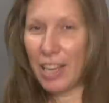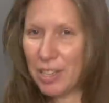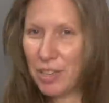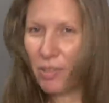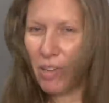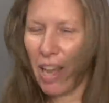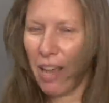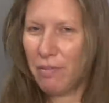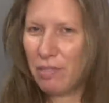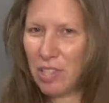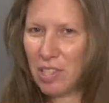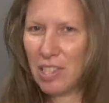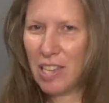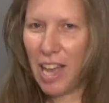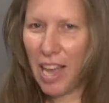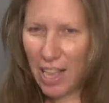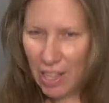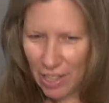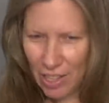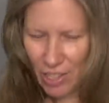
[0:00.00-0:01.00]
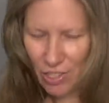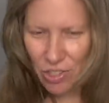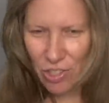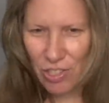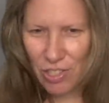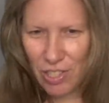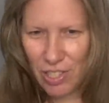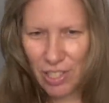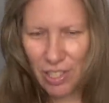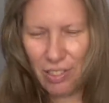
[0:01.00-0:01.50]
I don't have a style. It's
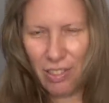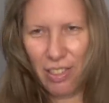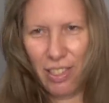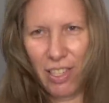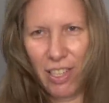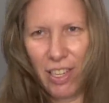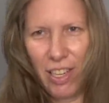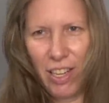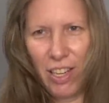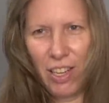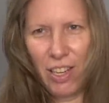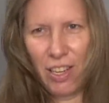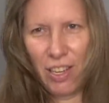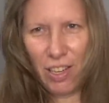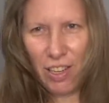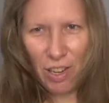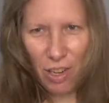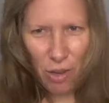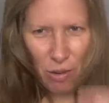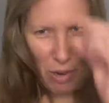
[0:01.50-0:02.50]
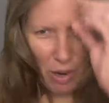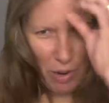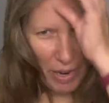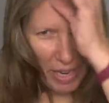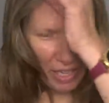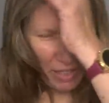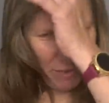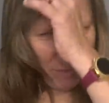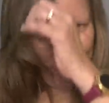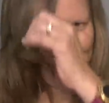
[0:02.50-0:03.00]
just
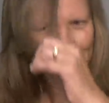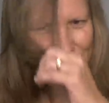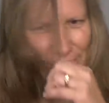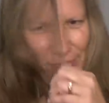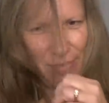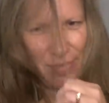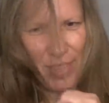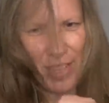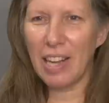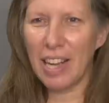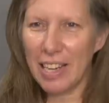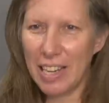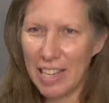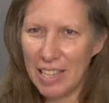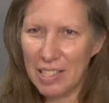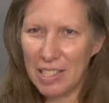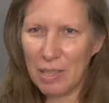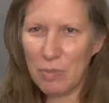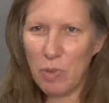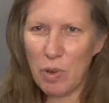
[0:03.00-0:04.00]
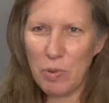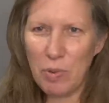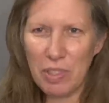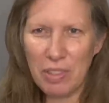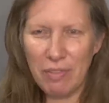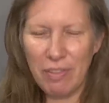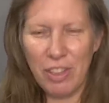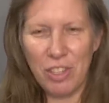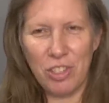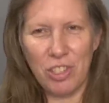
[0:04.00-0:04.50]
growing. I need someone with
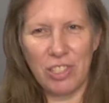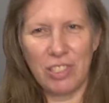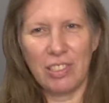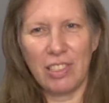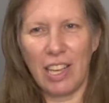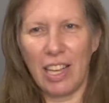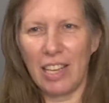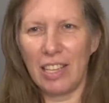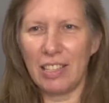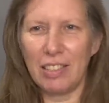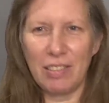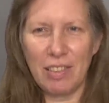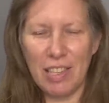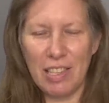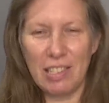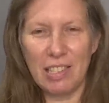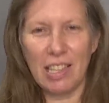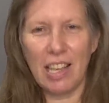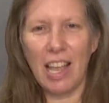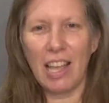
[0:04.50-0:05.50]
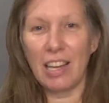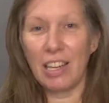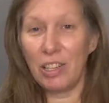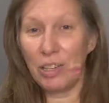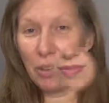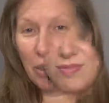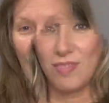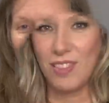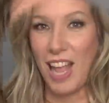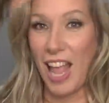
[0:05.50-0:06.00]
a vision, and he's the guy to
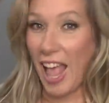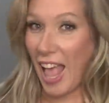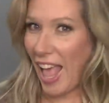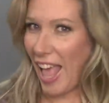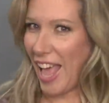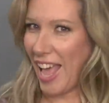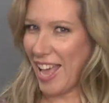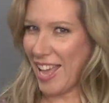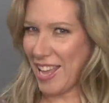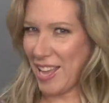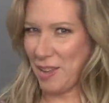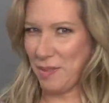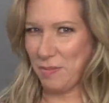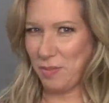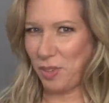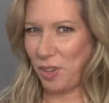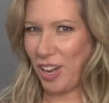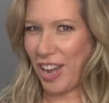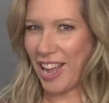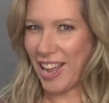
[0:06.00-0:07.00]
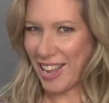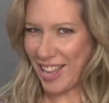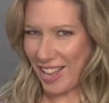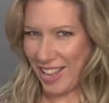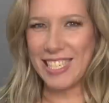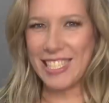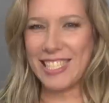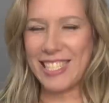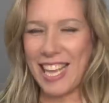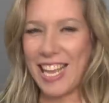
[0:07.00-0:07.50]
do it. I am ready
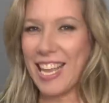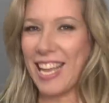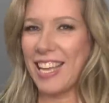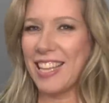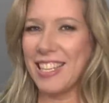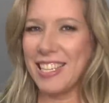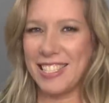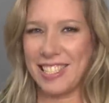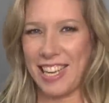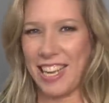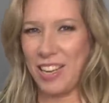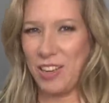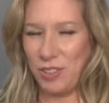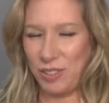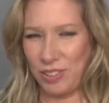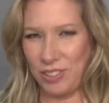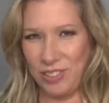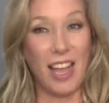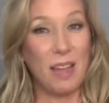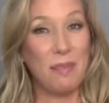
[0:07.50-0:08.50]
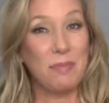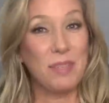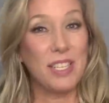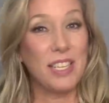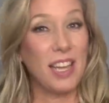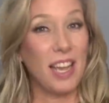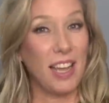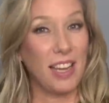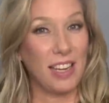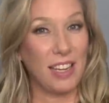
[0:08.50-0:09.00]
to take on the town. I'm
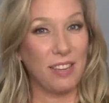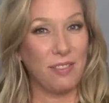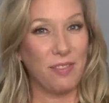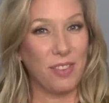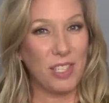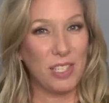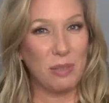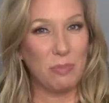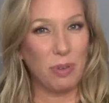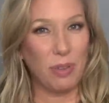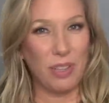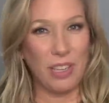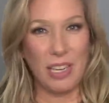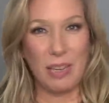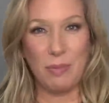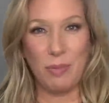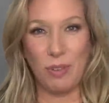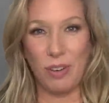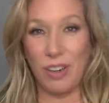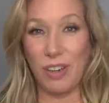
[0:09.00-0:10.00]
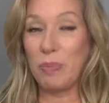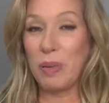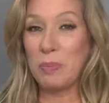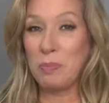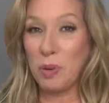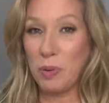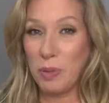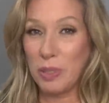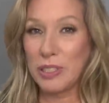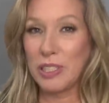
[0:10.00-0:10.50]
not invisible anymore.
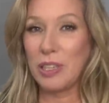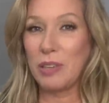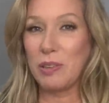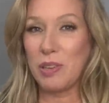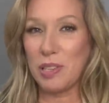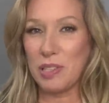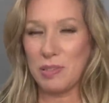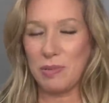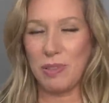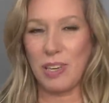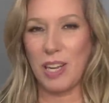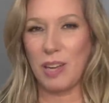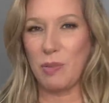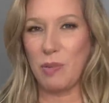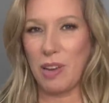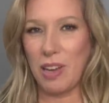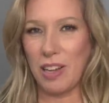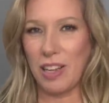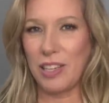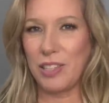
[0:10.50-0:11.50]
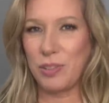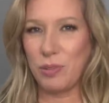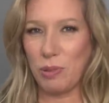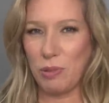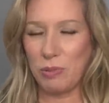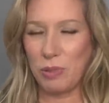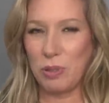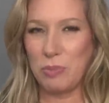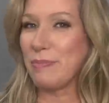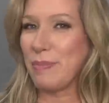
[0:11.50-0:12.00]
People will notice when I walk into a
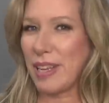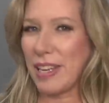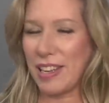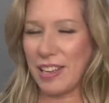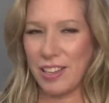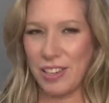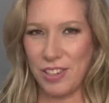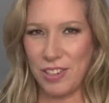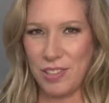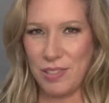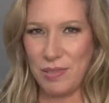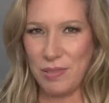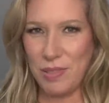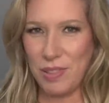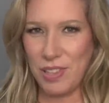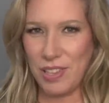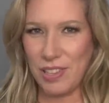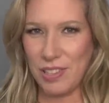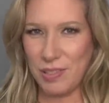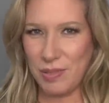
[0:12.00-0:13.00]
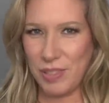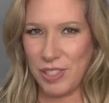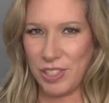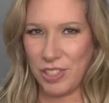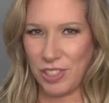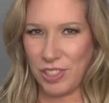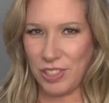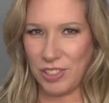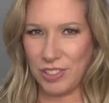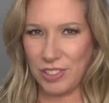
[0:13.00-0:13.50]
room. My inner youth has
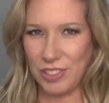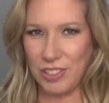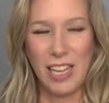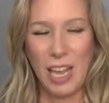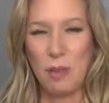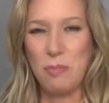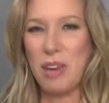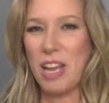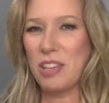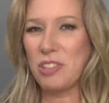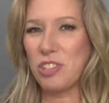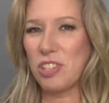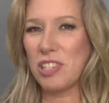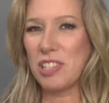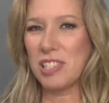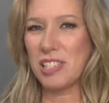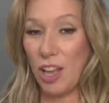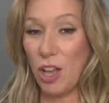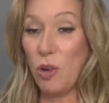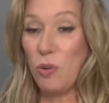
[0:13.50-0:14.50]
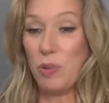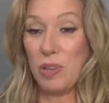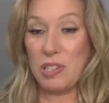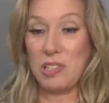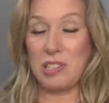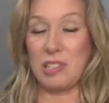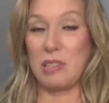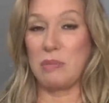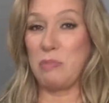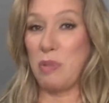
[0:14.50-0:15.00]
returned. I'm not just, oh,
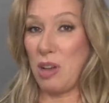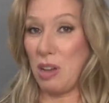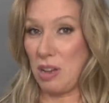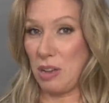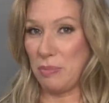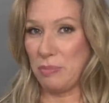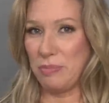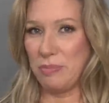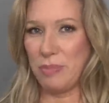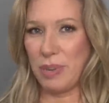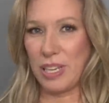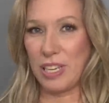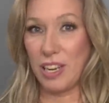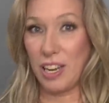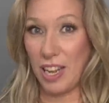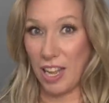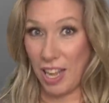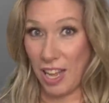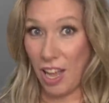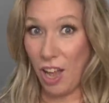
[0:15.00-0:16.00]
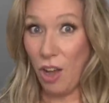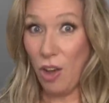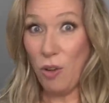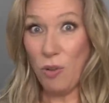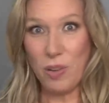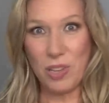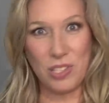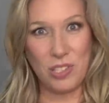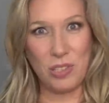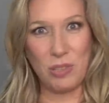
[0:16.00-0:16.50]
it's the mom, but,
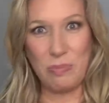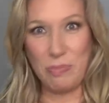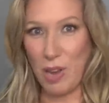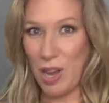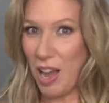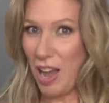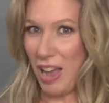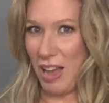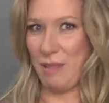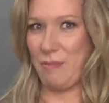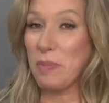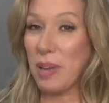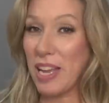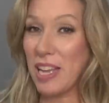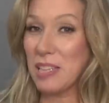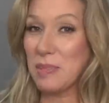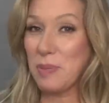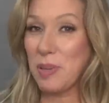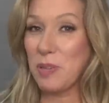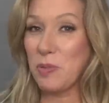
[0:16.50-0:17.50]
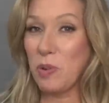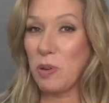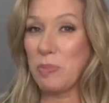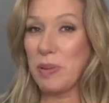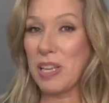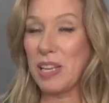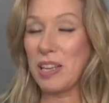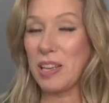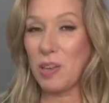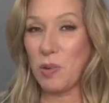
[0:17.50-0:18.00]
oh, it's your mom. My husband will
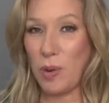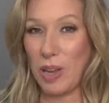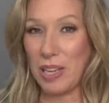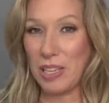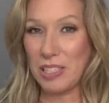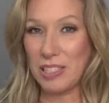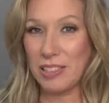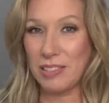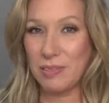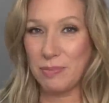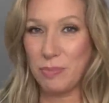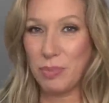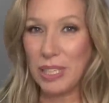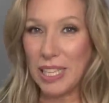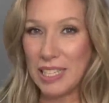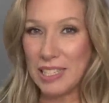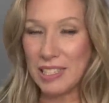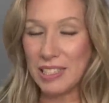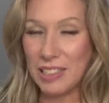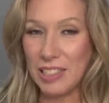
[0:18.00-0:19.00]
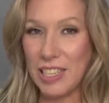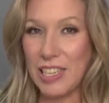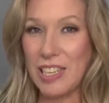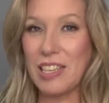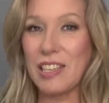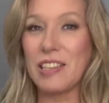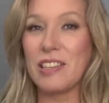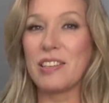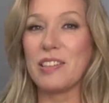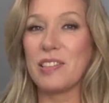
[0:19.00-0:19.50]
be quite
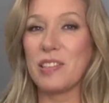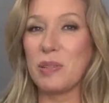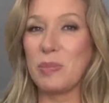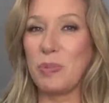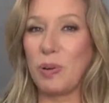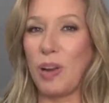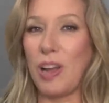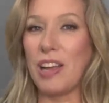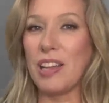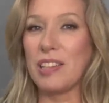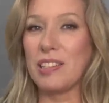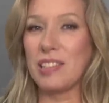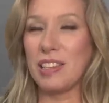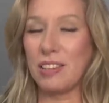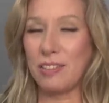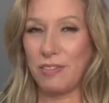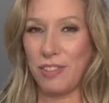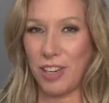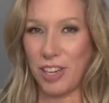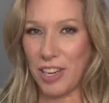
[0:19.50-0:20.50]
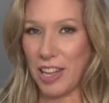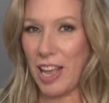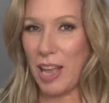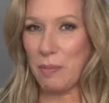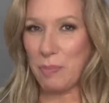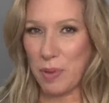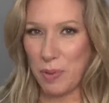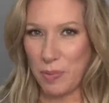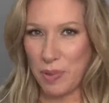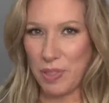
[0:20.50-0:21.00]
pleasantly surprised and very
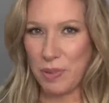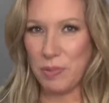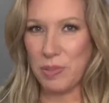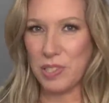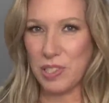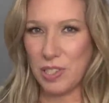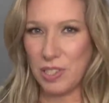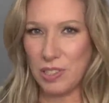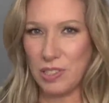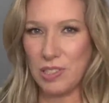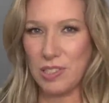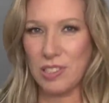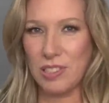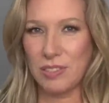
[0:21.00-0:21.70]
happy with the results.